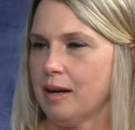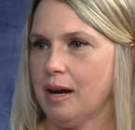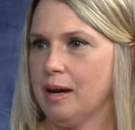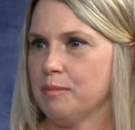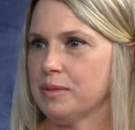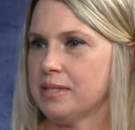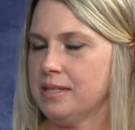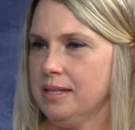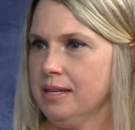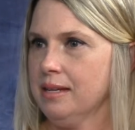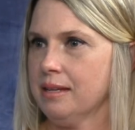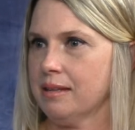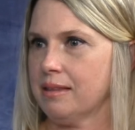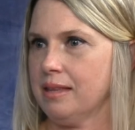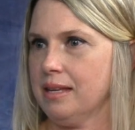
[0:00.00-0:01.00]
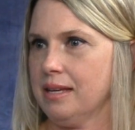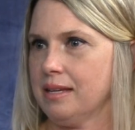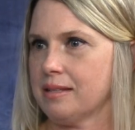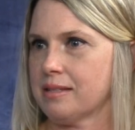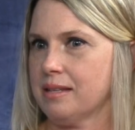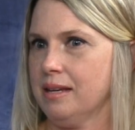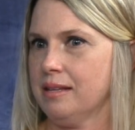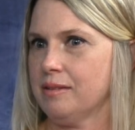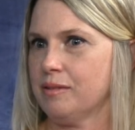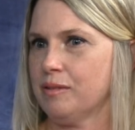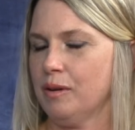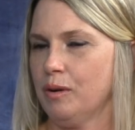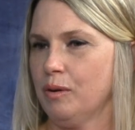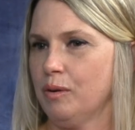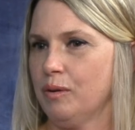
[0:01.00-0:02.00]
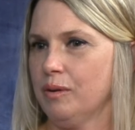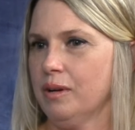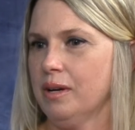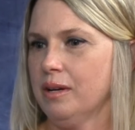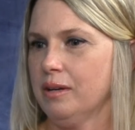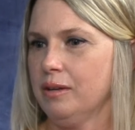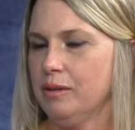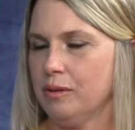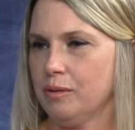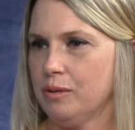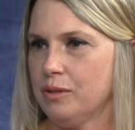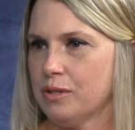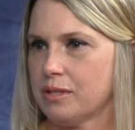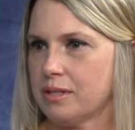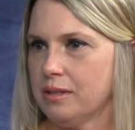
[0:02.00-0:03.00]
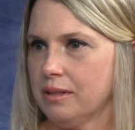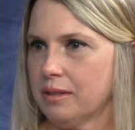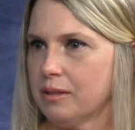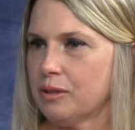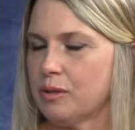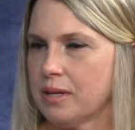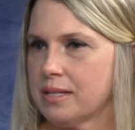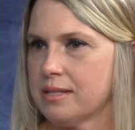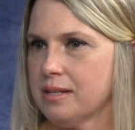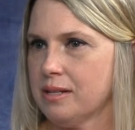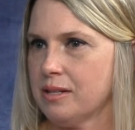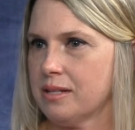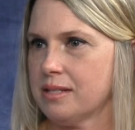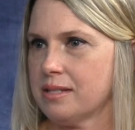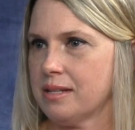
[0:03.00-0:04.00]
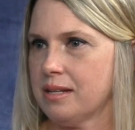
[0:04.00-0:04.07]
I'm seeing things. And so, you know, just little transitions.